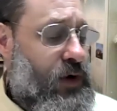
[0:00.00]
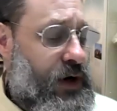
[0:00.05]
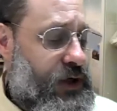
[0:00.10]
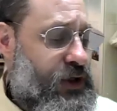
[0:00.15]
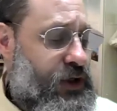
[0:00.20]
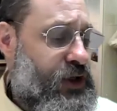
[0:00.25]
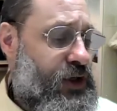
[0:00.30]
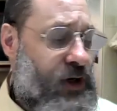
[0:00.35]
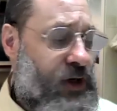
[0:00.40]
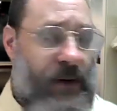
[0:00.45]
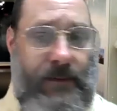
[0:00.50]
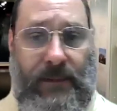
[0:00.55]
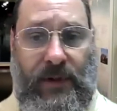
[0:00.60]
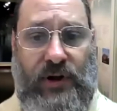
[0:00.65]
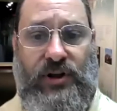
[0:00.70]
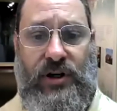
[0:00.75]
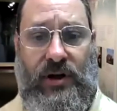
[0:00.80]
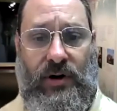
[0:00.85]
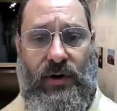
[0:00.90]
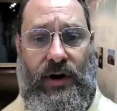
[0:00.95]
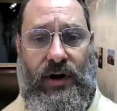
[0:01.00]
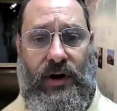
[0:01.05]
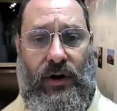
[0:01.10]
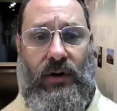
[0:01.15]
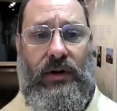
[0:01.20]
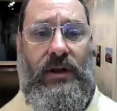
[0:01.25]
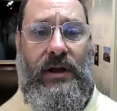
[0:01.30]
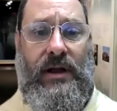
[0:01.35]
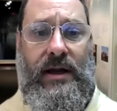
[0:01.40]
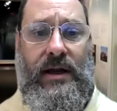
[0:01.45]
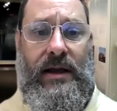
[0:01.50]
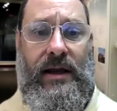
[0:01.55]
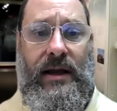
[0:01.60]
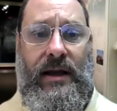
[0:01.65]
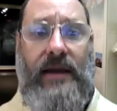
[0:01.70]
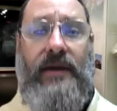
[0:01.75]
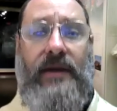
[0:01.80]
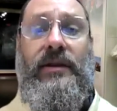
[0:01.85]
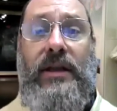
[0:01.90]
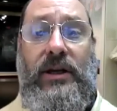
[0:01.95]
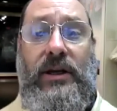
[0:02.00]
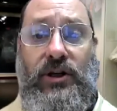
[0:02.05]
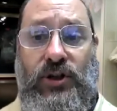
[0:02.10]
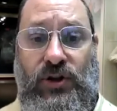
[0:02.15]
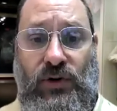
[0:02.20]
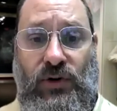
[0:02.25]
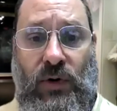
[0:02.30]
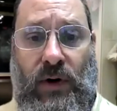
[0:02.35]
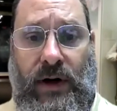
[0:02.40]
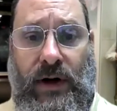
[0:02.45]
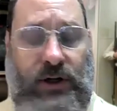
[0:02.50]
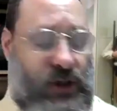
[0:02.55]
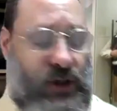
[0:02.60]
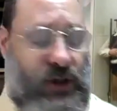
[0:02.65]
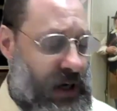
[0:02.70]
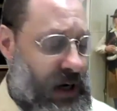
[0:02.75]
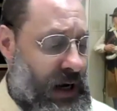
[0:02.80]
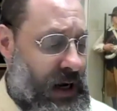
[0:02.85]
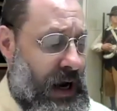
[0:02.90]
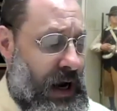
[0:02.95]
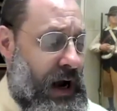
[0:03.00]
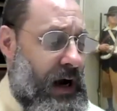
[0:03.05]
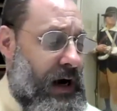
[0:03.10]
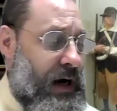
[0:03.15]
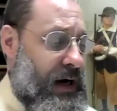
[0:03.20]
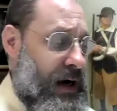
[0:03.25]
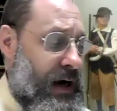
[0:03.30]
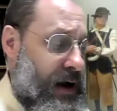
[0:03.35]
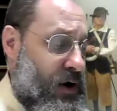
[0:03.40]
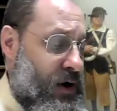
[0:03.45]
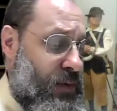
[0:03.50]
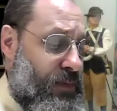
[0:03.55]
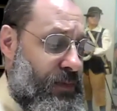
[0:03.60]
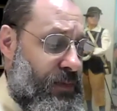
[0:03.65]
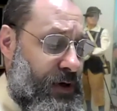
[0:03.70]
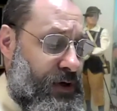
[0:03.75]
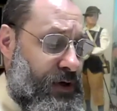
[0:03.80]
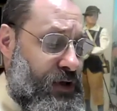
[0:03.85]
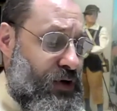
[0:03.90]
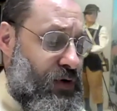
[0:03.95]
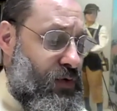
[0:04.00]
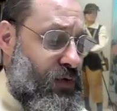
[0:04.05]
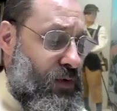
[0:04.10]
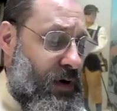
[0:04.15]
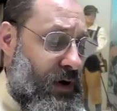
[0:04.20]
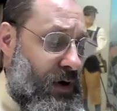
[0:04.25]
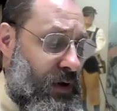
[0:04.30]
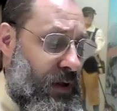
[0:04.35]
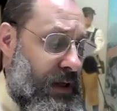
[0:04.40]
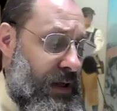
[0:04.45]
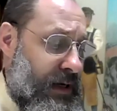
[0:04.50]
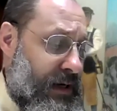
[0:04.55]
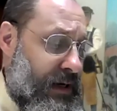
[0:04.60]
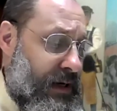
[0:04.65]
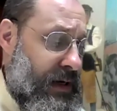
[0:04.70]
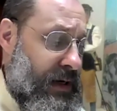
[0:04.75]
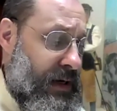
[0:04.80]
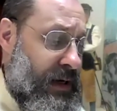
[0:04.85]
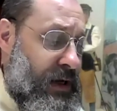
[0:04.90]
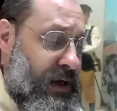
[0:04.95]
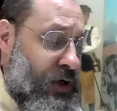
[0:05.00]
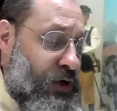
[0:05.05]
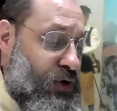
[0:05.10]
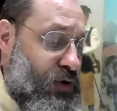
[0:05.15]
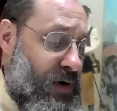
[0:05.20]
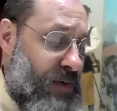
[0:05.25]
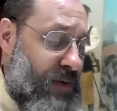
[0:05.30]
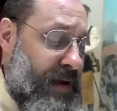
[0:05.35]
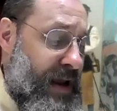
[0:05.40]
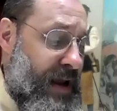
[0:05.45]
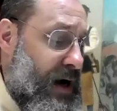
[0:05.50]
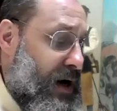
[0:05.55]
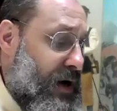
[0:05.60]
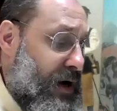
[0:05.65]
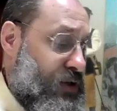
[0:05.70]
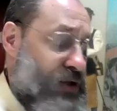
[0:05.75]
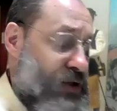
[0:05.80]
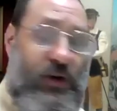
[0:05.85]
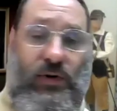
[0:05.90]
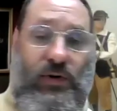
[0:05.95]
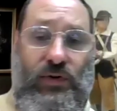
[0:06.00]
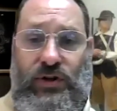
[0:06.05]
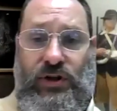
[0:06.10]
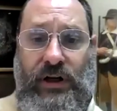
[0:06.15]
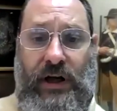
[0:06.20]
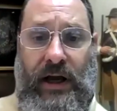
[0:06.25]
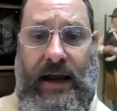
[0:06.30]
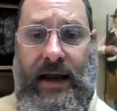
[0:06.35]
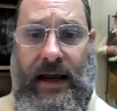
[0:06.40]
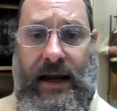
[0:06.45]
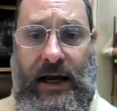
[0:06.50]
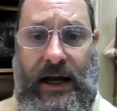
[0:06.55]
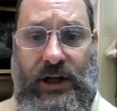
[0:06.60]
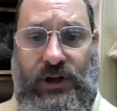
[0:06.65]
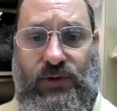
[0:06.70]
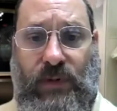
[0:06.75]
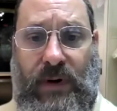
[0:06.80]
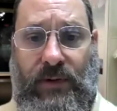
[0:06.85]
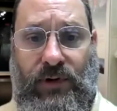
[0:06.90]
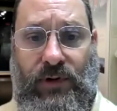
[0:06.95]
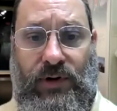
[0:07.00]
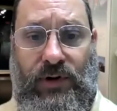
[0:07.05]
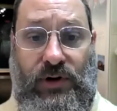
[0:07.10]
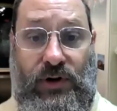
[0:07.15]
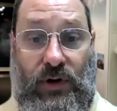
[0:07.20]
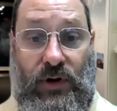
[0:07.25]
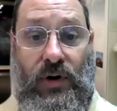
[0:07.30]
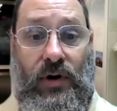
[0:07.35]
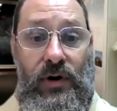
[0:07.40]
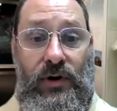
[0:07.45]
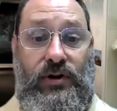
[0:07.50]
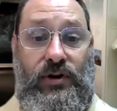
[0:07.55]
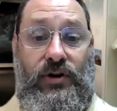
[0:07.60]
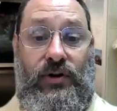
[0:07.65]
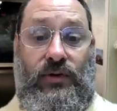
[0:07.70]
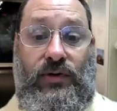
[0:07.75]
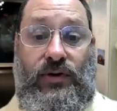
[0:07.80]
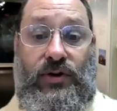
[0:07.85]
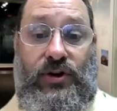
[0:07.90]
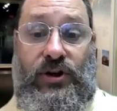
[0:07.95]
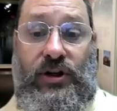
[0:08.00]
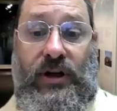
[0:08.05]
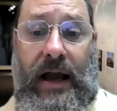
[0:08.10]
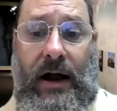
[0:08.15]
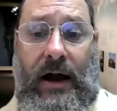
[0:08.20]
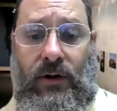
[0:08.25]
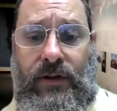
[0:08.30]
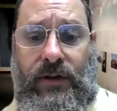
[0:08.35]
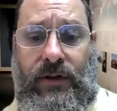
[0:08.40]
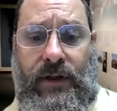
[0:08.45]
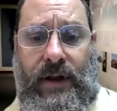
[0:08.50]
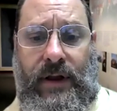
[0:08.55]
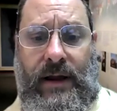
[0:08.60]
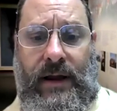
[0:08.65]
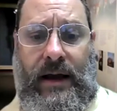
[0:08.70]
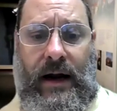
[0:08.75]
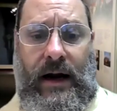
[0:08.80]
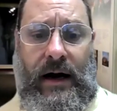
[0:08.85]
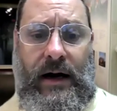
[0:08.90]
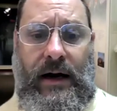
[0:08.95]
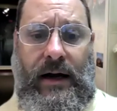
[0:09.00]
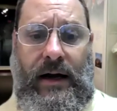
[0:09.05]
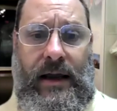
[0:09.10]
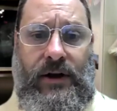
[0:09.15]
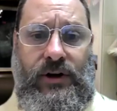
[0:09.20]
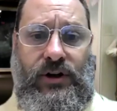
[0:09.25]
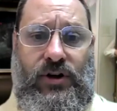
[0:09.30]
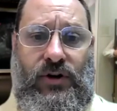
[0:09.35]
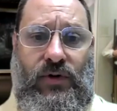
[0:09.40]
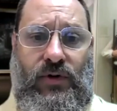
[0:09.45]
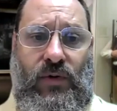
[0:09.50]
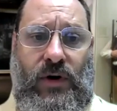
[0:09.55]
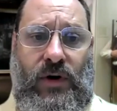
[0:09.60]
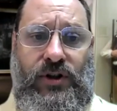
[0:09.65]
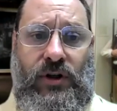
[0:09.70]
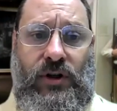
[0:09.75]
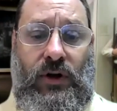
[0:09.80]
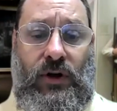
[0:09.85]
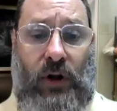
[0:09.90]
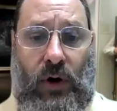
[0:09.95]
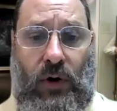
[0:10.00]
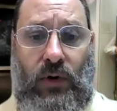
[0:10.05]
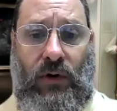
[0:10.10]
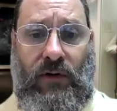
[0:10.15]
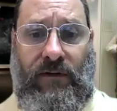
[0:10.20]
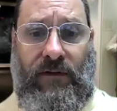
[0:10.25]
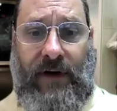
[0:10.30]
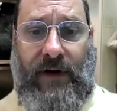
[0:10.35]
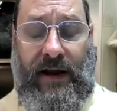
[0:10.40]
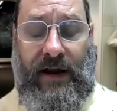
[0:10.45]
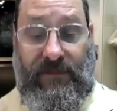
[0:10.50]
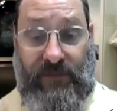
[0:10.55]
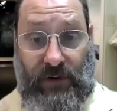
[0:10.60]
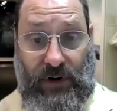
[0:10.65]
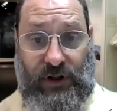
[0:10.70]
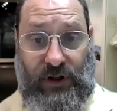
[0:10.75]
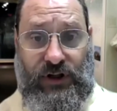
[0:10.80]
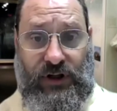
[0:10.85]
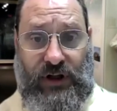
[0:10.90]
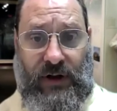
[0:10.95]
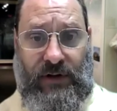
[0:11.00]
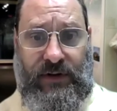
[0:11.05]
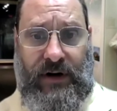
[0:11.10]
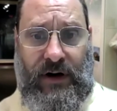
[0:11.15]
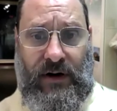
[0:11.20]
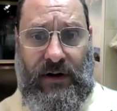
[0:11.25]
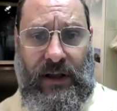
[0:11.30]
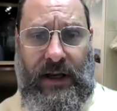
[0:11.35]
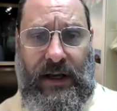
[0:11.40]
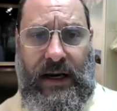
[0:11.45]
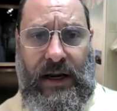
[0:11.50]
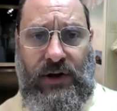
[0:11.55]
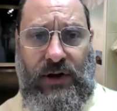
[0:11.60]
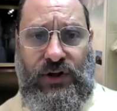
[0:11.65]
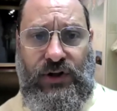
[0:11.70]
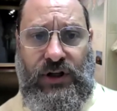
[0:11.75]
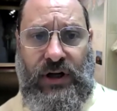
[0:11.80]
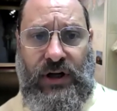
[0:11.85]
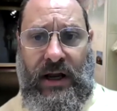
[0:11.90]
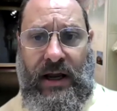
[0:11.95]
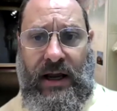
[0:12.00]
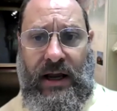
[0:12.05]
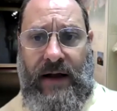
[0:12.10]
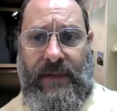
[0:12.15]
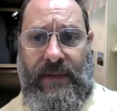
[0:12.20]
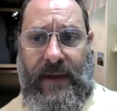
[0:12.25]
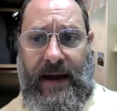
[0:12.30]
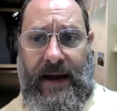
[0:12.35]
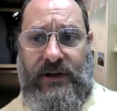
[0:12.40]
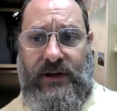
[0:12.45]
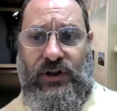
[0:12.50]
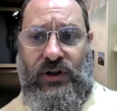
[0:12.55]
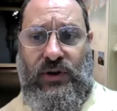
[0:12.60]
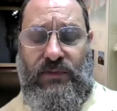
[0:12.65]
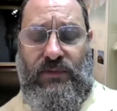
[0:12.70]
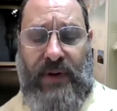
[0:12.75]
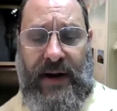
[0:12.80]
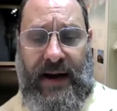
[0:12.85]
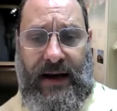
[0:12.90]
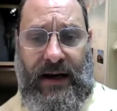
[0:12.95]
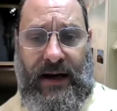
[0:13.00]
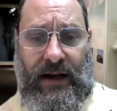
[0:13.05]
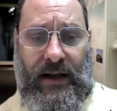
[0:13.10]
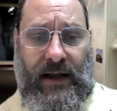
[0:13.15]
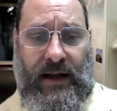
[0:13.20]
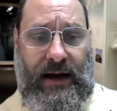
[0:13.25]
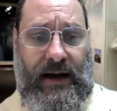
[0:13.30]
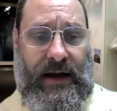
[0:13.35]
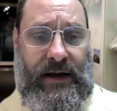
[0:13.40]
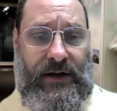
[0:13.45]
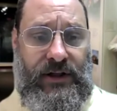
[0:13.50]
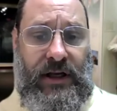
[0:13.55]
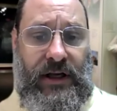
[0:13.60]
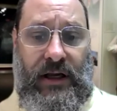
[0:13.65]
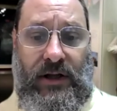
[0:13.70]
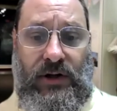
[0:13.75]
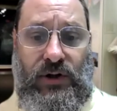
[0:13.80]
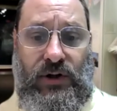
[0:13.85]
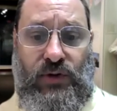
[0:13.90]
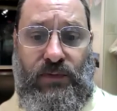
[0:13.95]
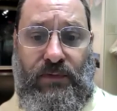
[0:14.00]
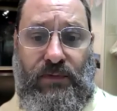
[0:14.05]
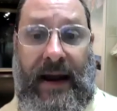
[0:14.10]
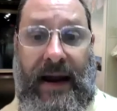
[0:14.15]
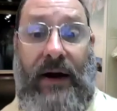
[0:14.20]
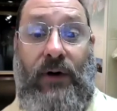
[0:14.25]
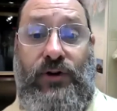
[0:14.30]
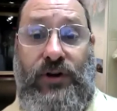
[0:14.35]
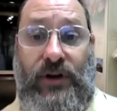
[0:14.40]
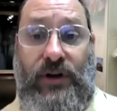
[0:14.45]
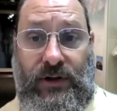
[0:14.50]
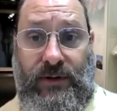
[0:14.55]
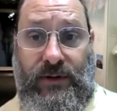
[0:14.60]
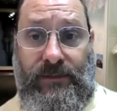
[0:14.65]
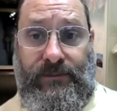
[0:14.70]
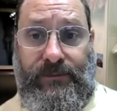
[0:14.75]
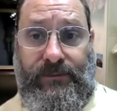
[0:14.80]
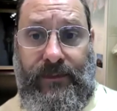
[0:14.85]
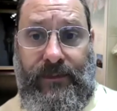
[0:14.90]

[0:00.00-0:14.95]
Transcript: rich material in these stories. Uh, I hope that you will join me on Tuesday as we return to the South uh, and to what's a local fight for us South Carolinians. That's the battle at Kings Mountain.